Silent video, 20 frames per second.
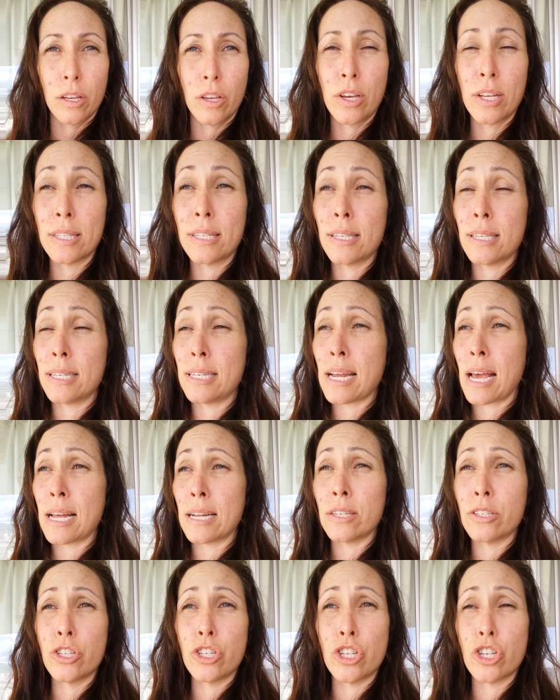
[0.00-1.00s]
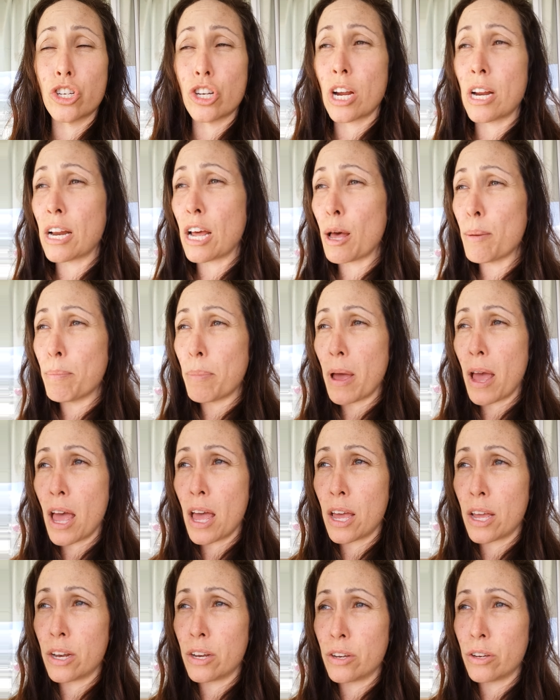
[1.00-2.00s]
You can stand straight up
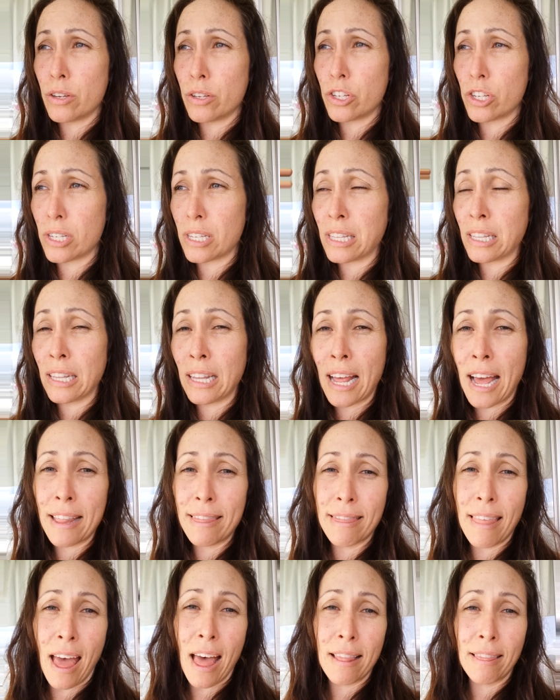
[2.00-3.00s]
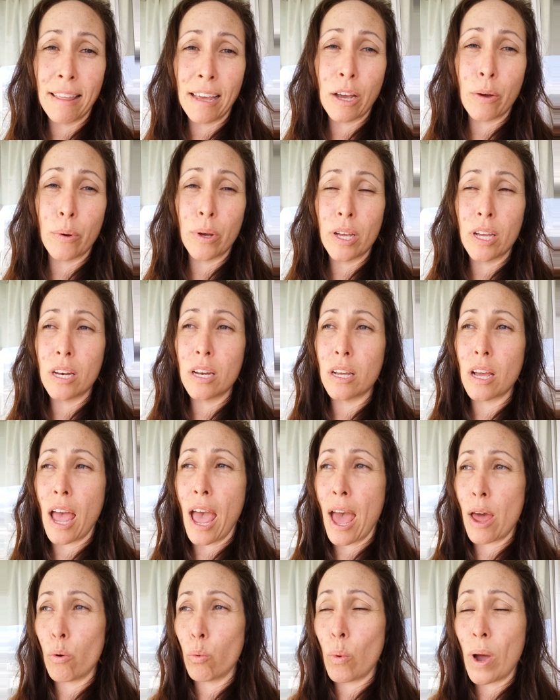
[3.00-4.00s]
and just let that liquid
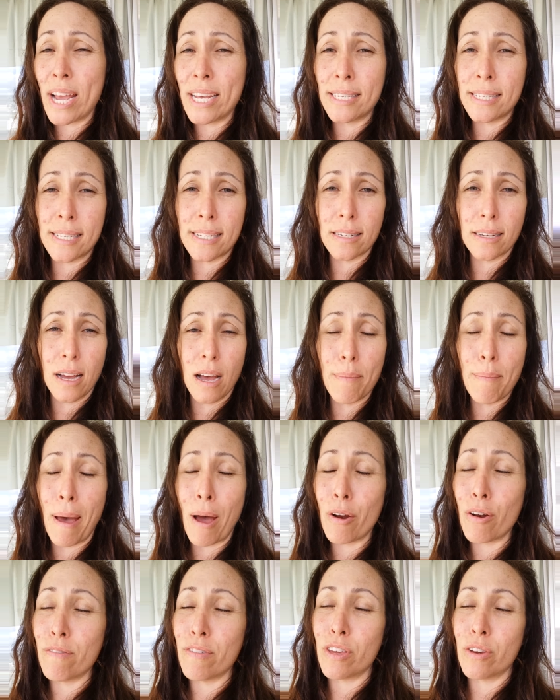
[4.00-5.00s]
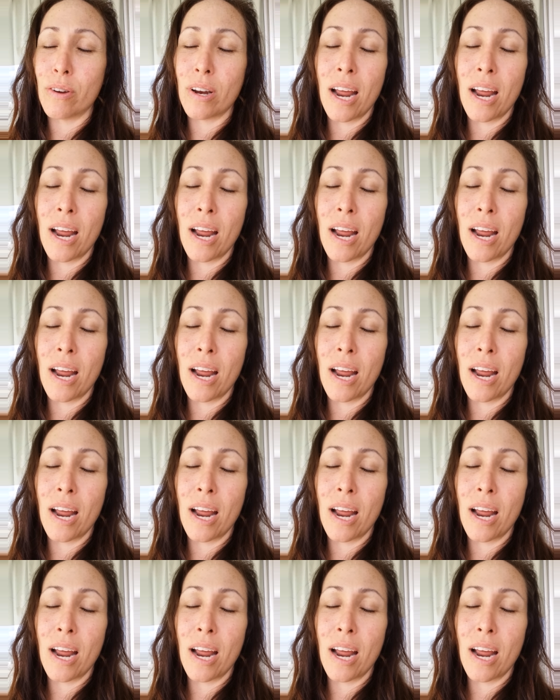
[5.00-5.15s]
and waste come out of you.